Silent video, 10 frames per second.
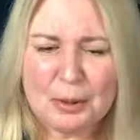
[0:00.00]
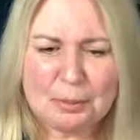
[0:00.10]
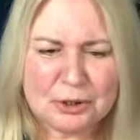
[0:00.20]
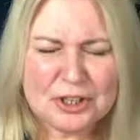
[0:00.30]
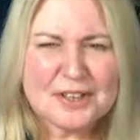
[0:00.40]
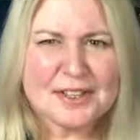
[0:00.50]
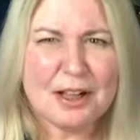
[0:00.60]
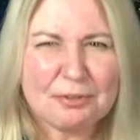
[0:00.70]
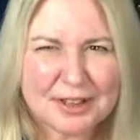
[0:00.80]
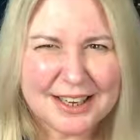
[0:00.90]
push
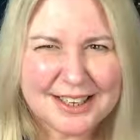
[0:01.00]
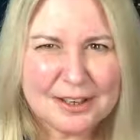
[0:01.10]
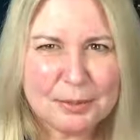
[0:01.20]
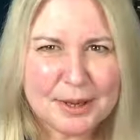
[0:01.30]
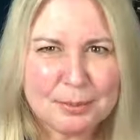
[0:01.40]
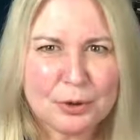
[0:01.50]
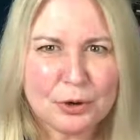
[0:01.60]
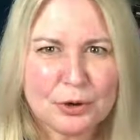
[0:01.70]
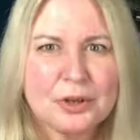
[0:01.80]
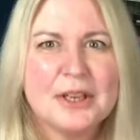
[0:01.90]
yourself that little bit
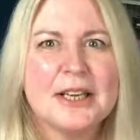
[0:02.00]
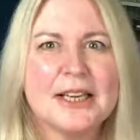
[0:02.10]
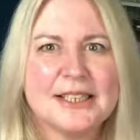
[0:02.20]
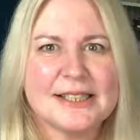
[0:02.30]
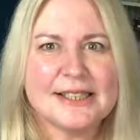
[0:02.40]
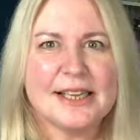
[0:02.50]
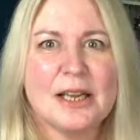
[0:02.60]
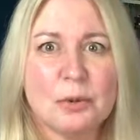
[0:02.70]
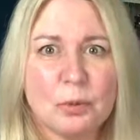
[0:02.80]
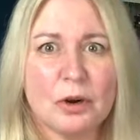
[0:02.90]
more and
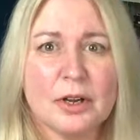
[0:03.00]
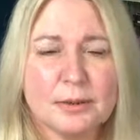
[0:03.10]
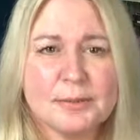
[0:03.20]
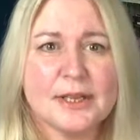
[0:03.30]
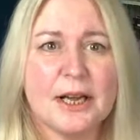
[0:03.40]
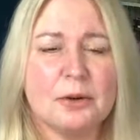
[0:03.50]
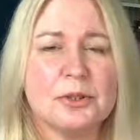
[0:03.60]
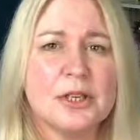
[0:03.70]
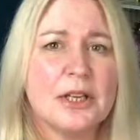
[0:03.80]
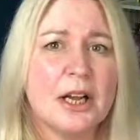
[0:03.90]
see what comes out.
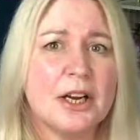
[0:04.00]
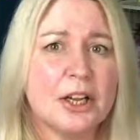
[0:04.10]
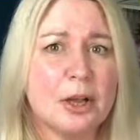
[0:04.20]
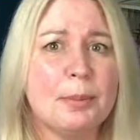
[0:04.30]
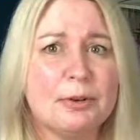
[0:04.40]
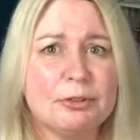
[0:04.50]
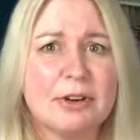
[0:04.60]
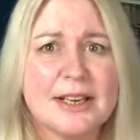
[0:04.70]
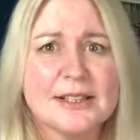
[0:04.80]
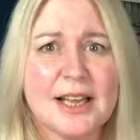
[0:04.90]
And a couple of
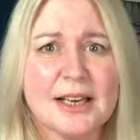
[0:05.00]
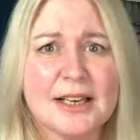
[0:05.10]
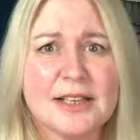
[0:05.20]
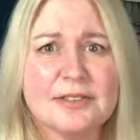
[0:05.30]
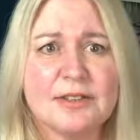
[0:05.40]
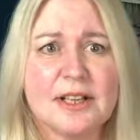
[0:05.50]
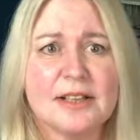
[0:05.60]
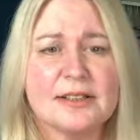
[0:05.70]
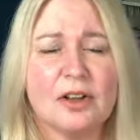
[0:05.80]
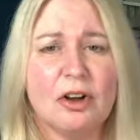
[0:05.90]
great techniques for
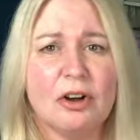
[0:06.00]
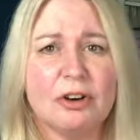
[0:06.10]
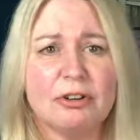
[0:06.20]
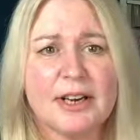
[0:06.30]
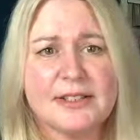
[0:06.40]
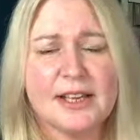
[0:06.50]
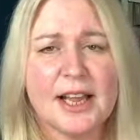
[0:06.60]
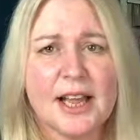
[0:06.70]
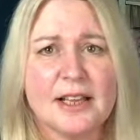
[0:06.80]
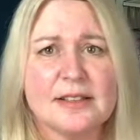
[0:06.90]
this are crazy
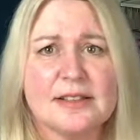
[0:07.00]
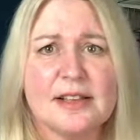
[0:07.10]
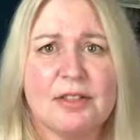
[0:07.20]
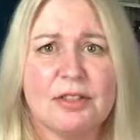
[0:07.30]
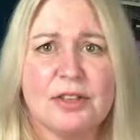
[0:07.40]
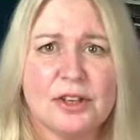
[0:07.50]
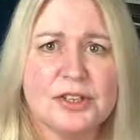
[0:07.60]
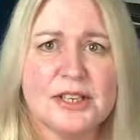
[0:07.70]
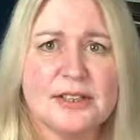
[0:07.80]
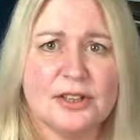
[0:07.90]
8s and
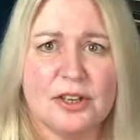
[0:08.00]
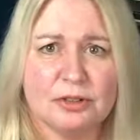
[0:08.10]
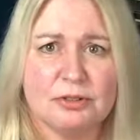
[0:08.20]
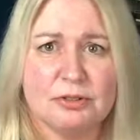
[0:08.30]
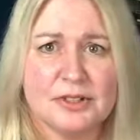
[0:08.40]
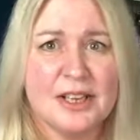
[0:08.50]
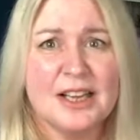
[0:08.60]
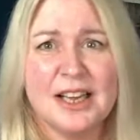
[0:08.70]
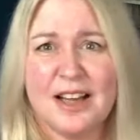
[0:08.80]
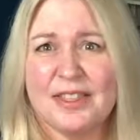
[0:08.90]
30 circles.
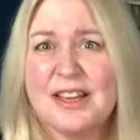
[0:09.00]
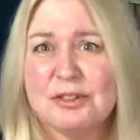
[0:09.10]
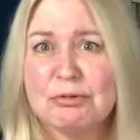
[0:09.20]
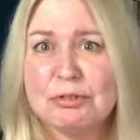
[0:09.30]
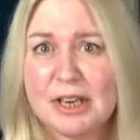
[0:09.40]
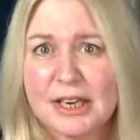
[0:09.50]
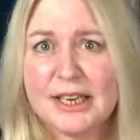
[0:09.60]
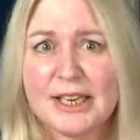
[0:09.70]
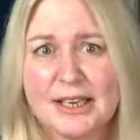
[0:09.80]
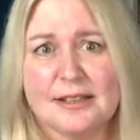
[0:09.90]
And these are
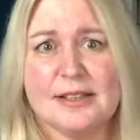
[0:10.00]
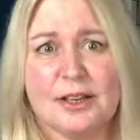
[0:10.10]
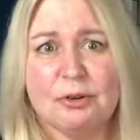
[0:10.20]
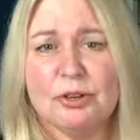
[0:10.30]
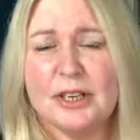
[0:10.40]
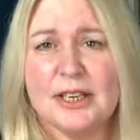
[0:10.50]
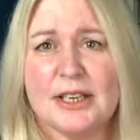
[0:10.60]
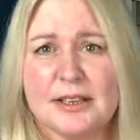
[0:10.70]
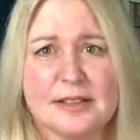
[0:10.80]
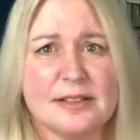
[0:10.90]
really easy. All you
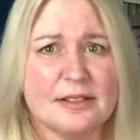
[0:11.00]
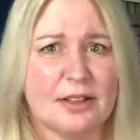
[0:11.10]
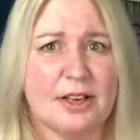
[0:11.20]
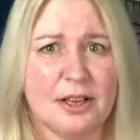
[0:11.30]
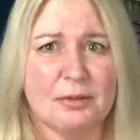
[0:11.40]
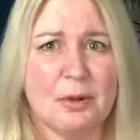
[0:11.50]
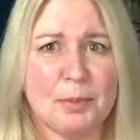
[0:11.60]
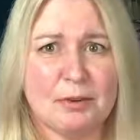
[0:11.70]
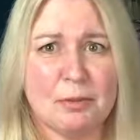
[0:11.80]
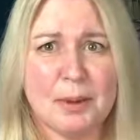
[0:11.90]
need is, a
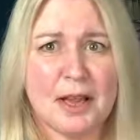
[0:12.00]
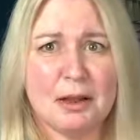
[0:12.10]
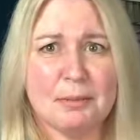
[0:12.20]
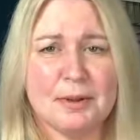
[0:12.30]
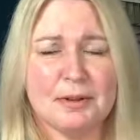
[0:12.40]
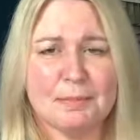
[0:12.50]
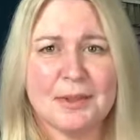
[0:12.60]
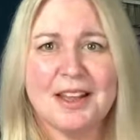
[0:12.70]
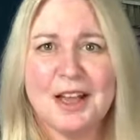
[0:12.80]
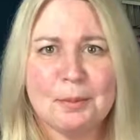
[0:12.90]
bit
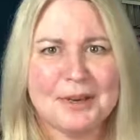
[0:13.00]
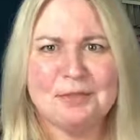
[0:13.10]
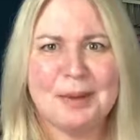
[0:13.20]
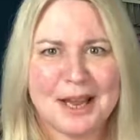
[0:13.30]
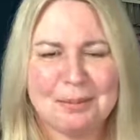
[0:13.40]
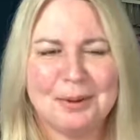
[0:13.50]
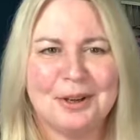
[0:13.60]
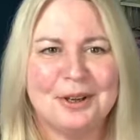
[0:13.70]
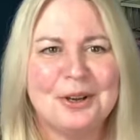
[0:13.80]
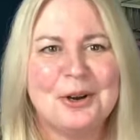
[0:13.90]
of
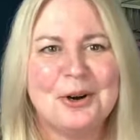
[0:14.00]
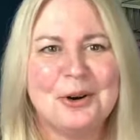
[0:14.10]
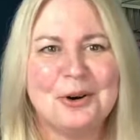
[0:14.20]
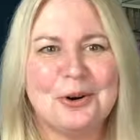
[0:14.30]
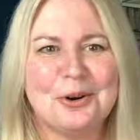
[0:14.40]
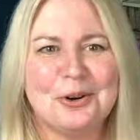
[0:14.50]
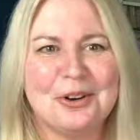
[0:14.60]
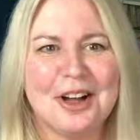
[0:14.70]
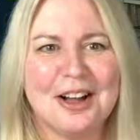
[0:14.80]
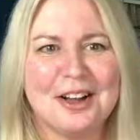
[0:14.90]
paper, or
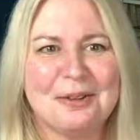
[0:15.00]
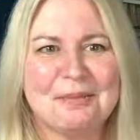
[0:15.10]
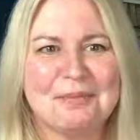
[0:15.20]
a